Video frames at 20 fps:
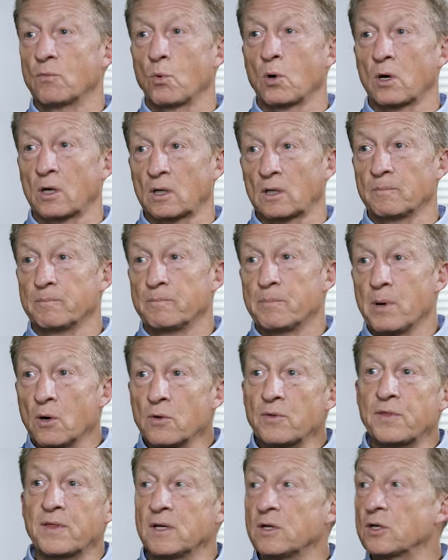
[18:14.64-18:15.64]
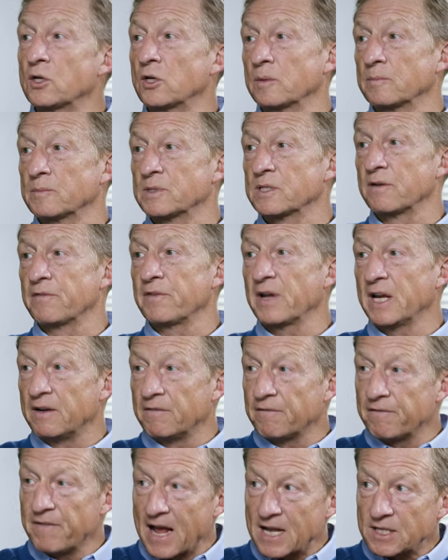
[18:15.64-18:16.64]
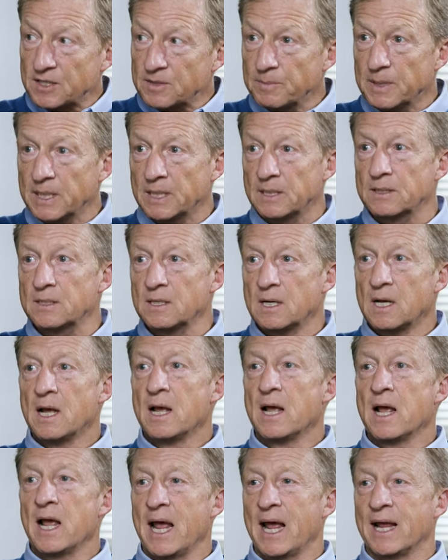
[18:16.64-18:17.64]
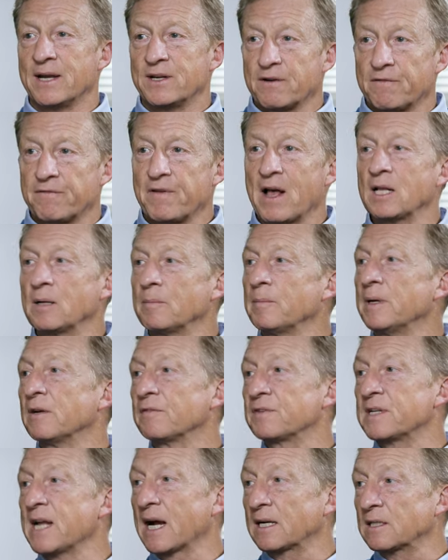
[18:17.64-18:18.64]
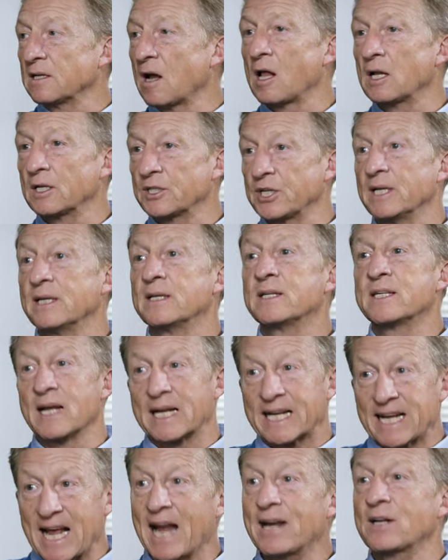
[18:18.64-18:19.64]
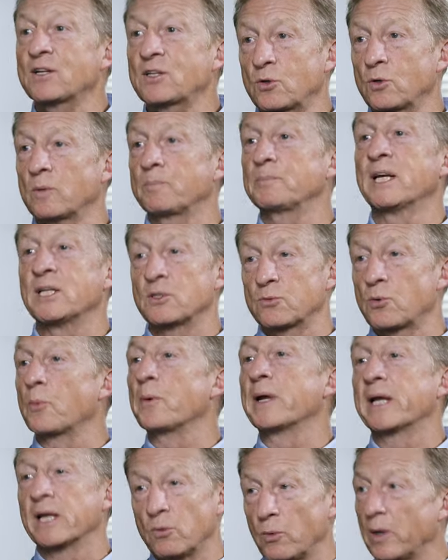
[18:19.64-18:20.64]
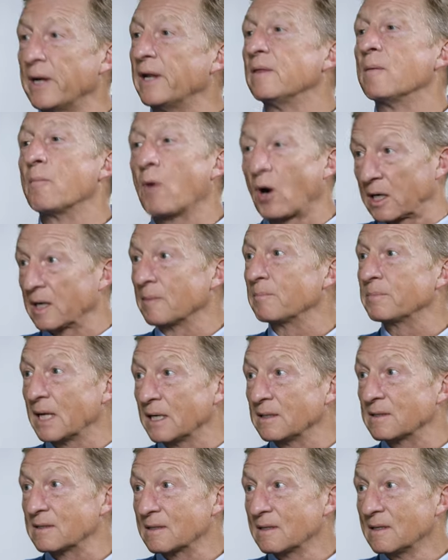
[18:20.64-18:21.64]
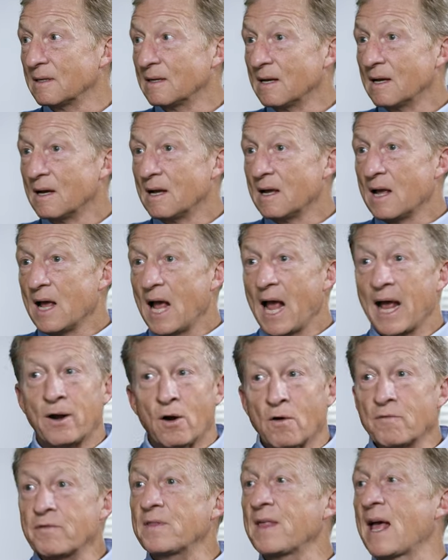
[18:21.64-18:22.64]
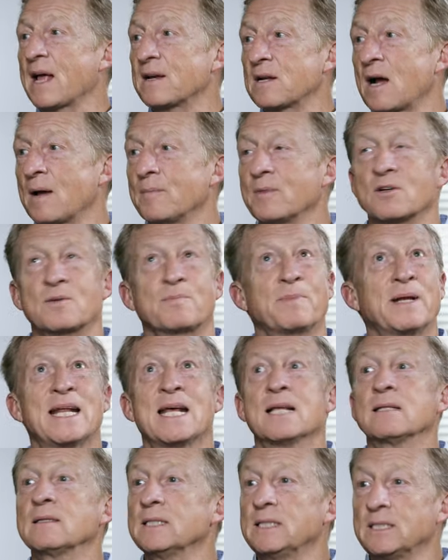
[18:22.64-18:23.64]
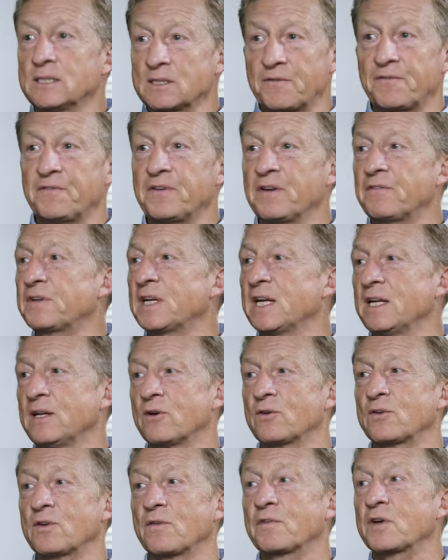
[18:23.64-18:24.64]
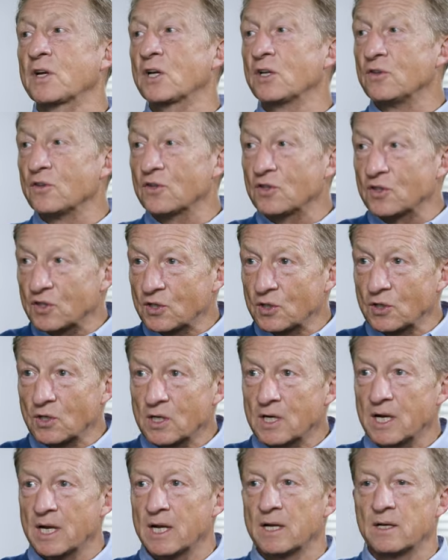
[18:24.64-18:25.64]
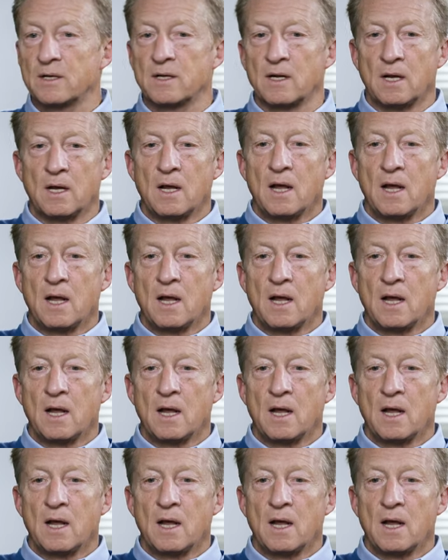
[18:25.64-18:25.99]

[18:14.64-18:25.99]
work, both in terms of investment and development of technology to get us to a place where we can win in the marketplace. Yeah. And over that time, there's been at least 15 years of concerted